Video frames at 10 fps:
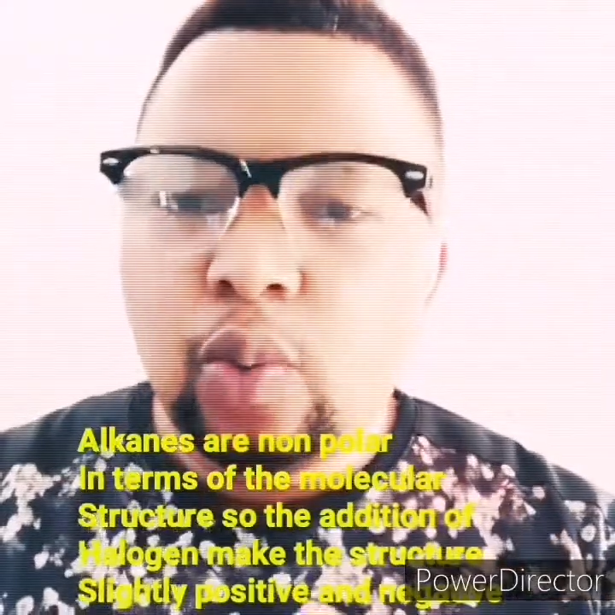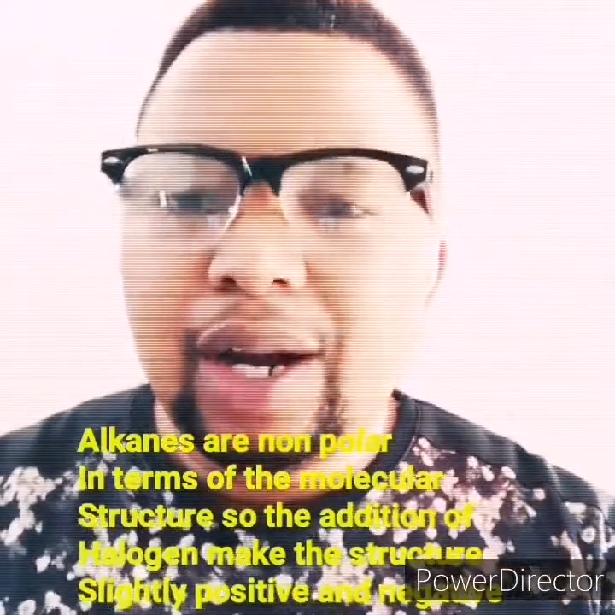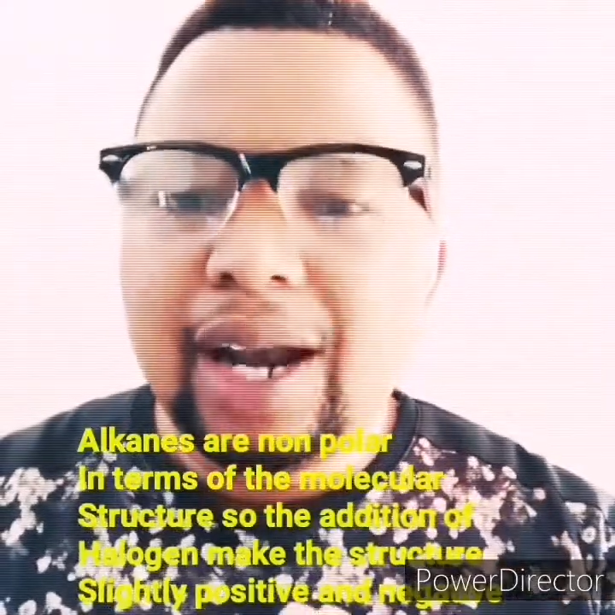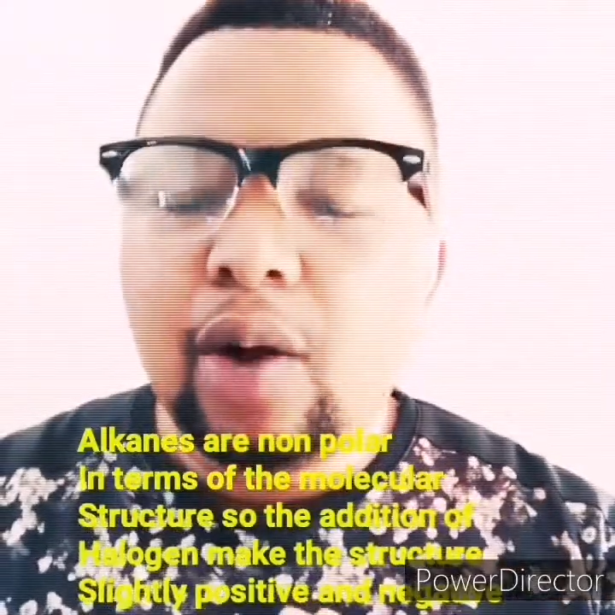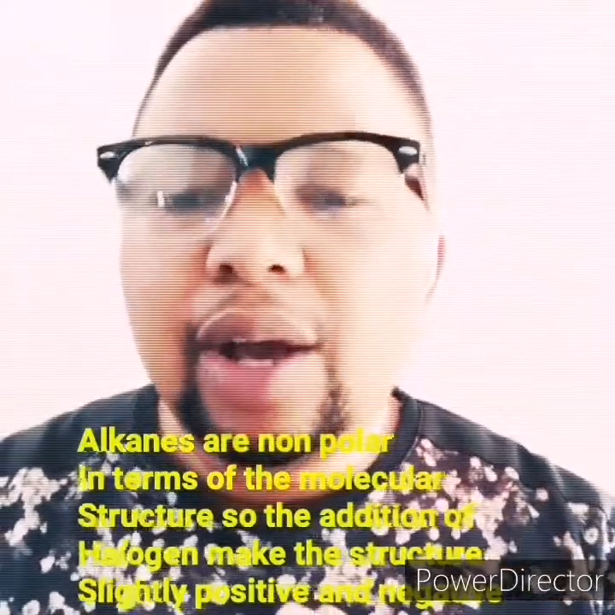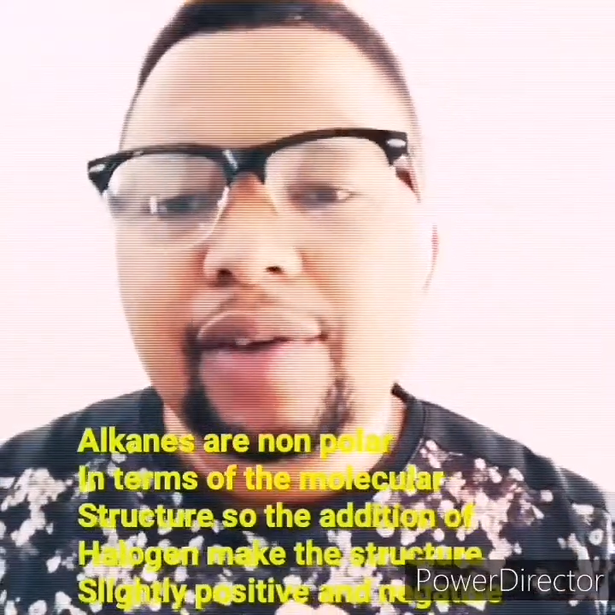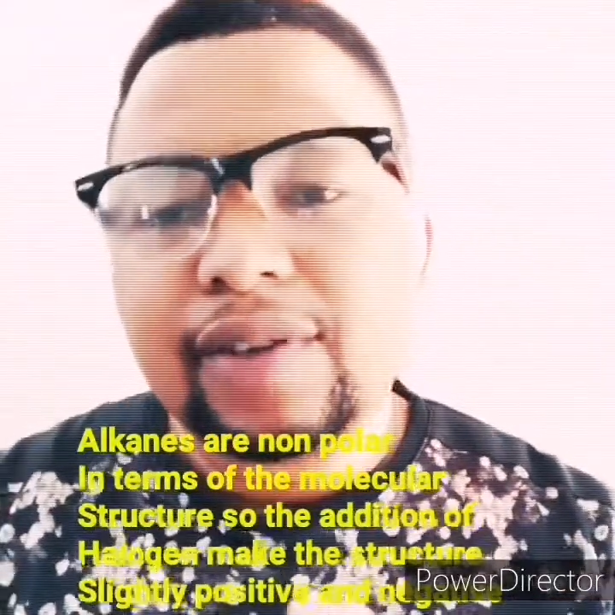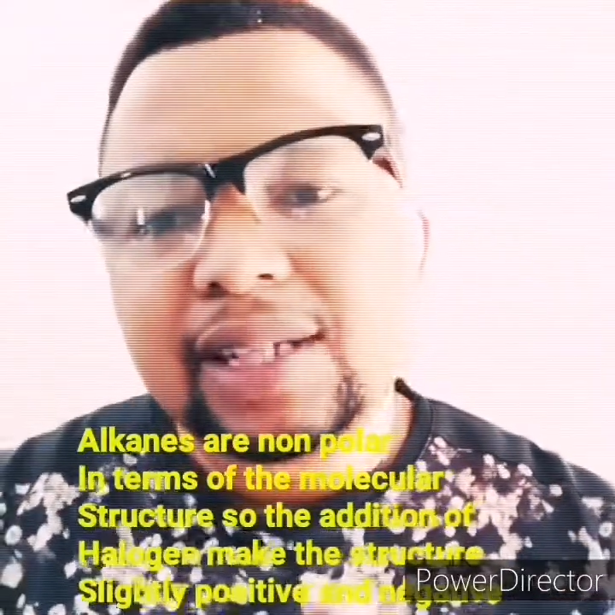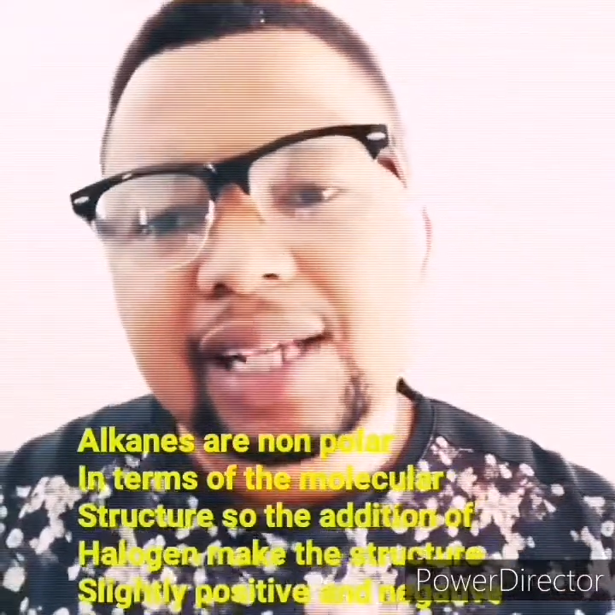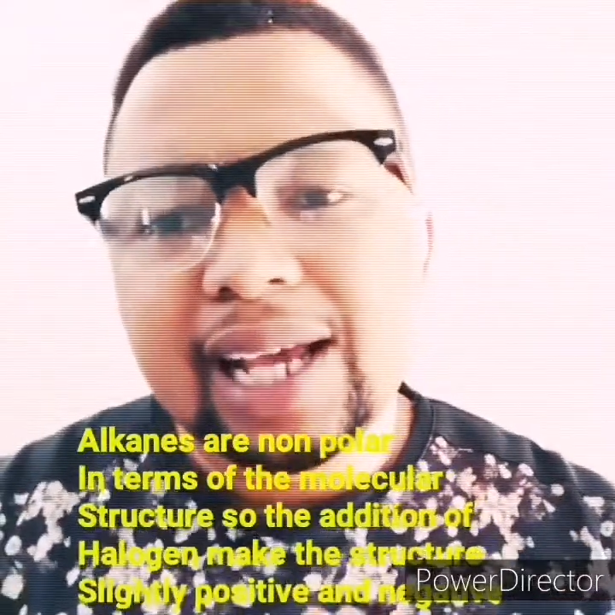will now
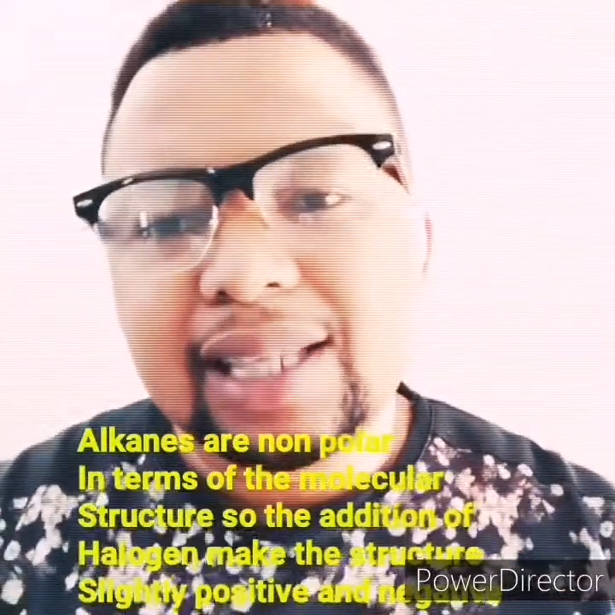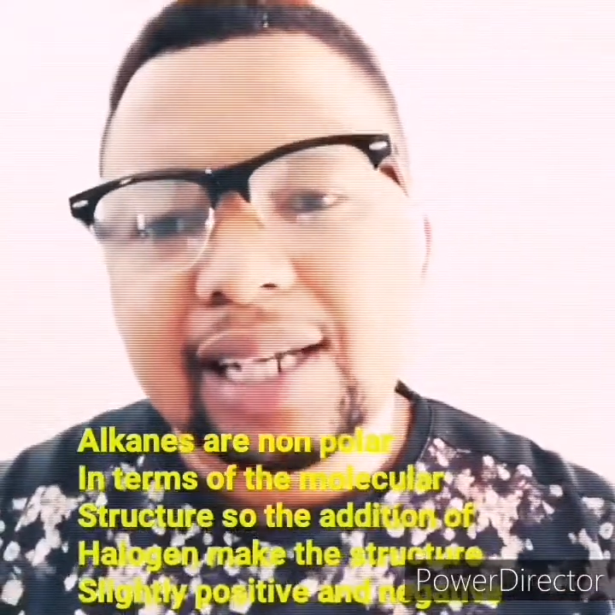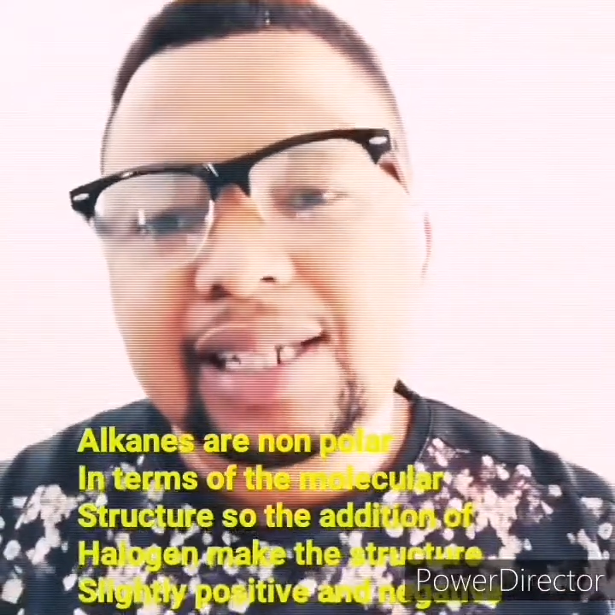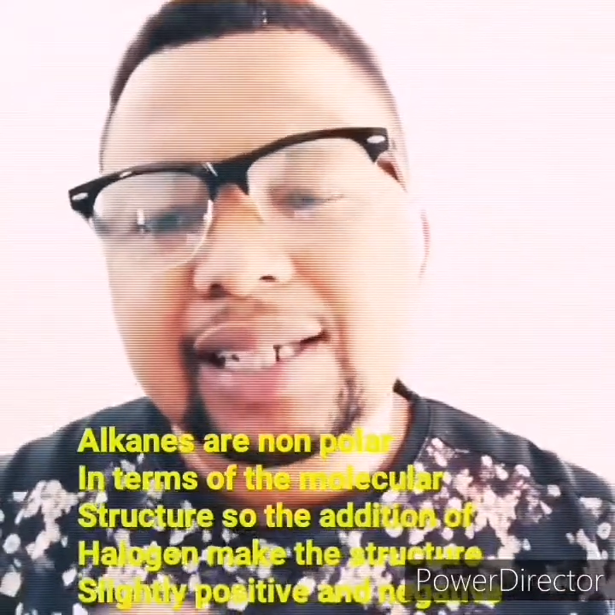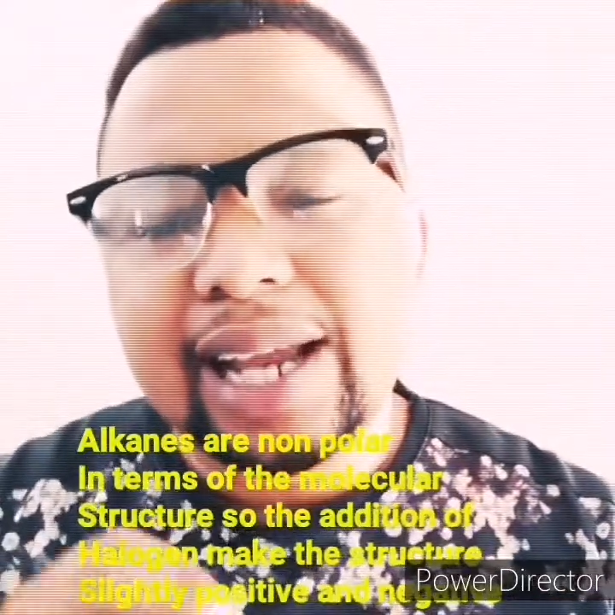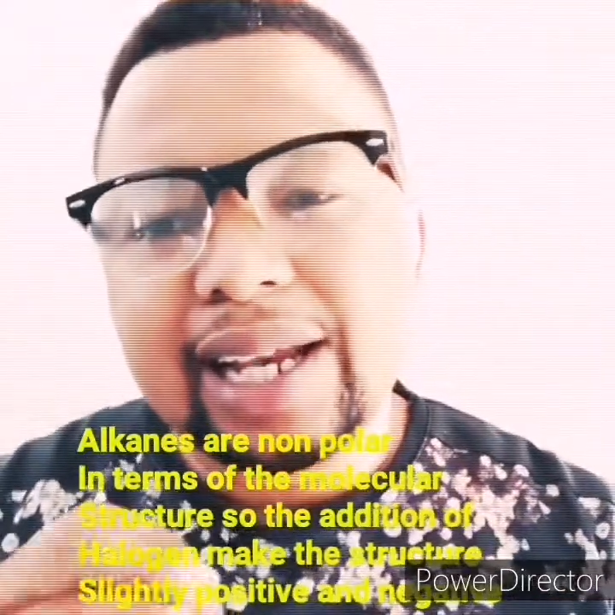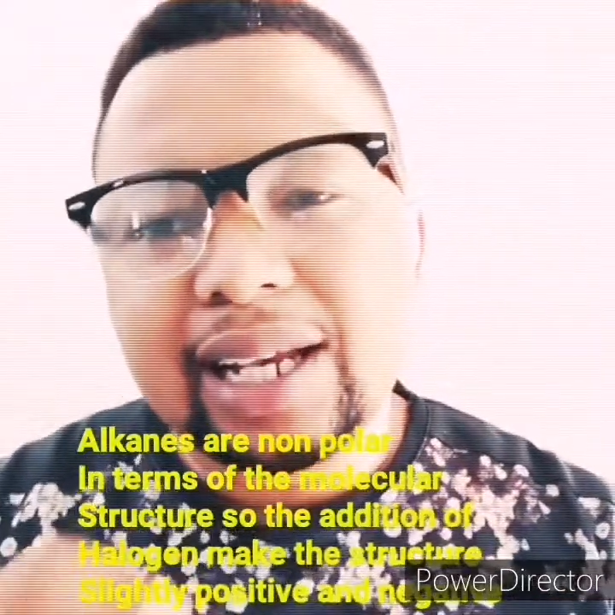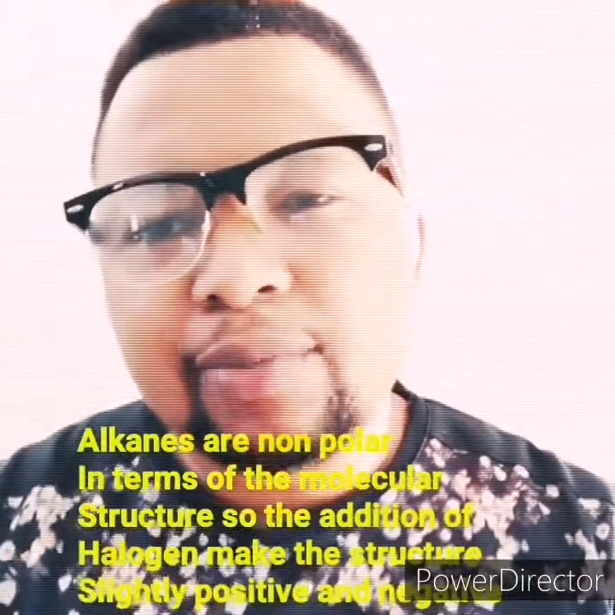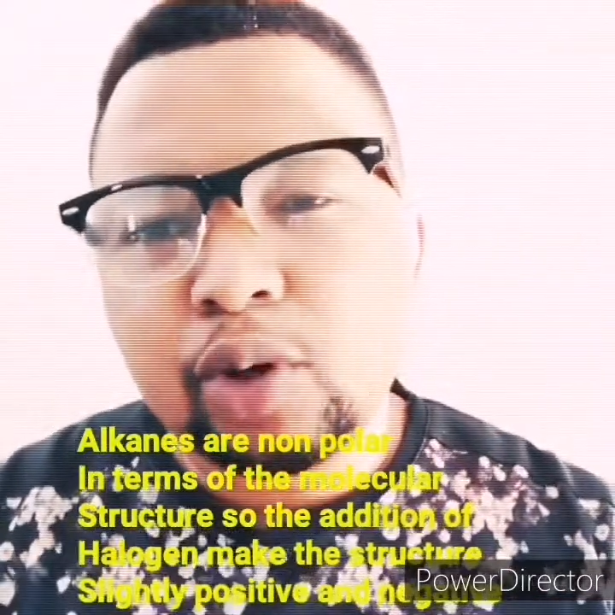have a side that is slightly